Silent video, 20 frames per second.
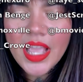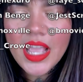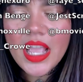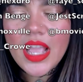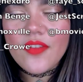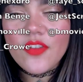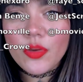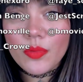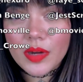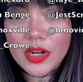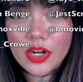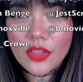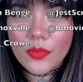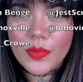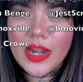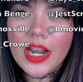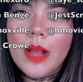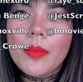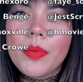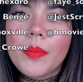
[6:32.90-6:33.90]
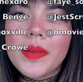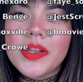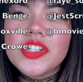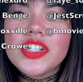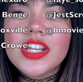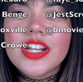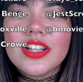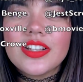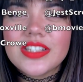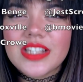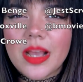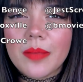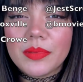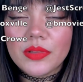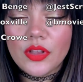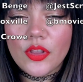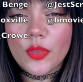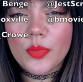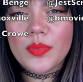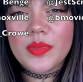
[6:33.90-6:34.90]
If you want another way to help out my channel, down
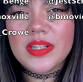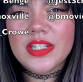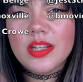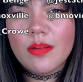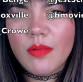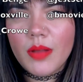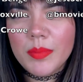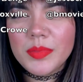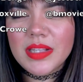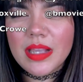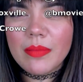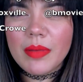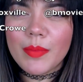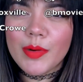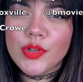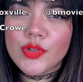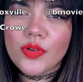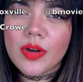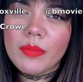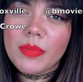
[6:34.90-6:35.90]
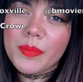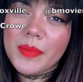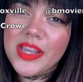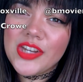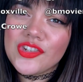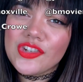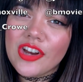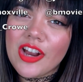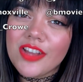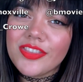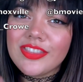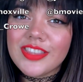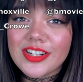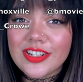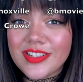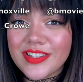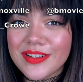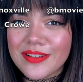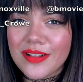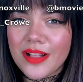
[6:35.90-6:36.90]
below the links to my website, my merch store, and my Patreon.
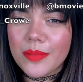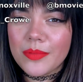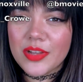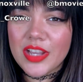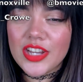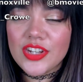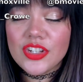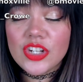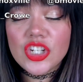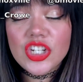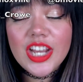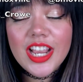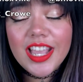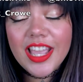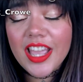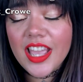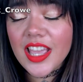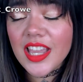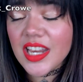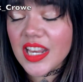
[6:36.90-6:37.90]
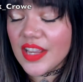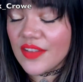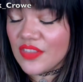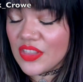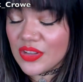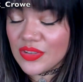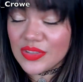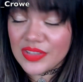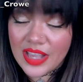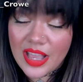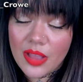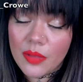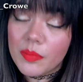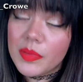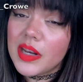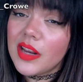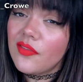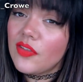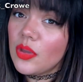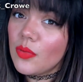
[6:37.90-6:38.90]
There's zero obligation to check any of those out,
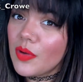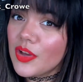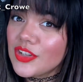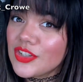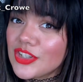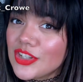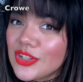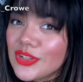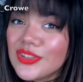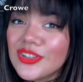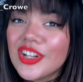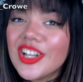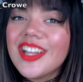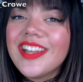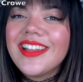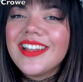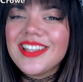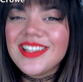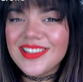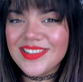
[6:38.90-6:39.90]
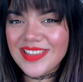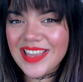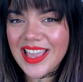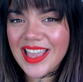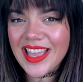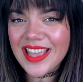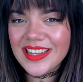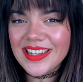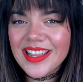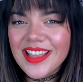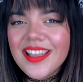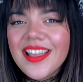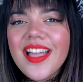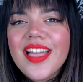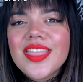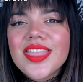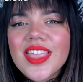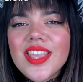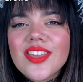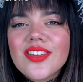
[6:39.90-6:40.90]
but if you want to, you can.
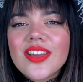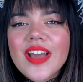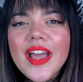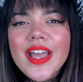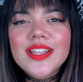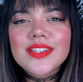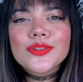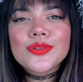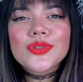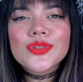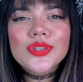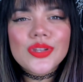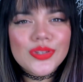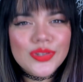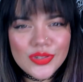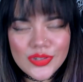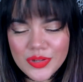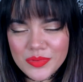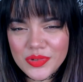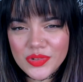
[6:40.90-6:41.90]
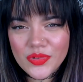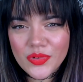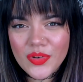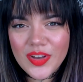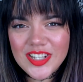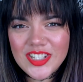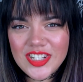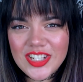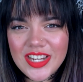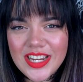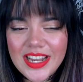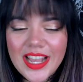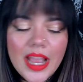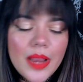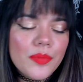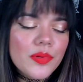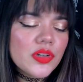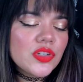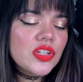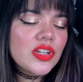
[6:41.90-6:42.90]
Thank you guys so, so, so much for watching. I
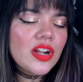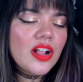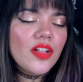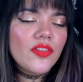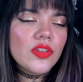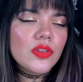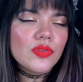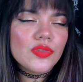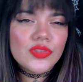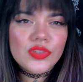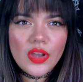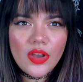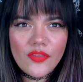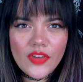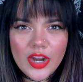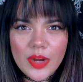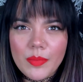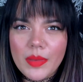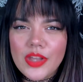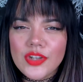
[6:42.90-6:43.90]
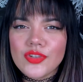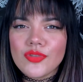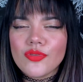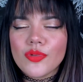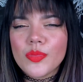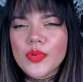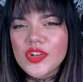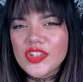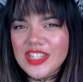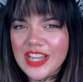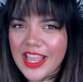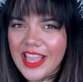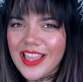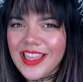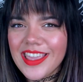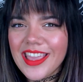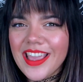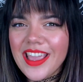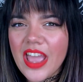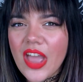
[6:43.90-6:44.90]
appreciate all of you so very much. Remember to stay
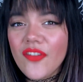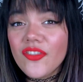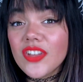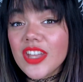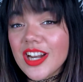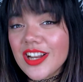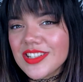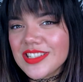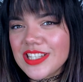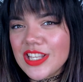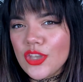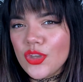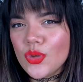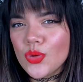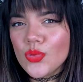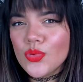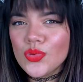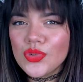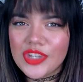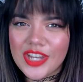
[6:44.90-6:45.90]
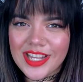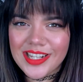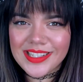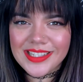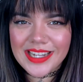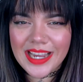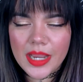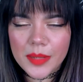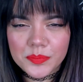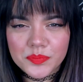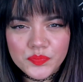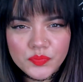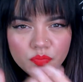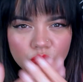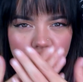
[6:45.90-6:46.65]
geeky AF, and I'll see you next time.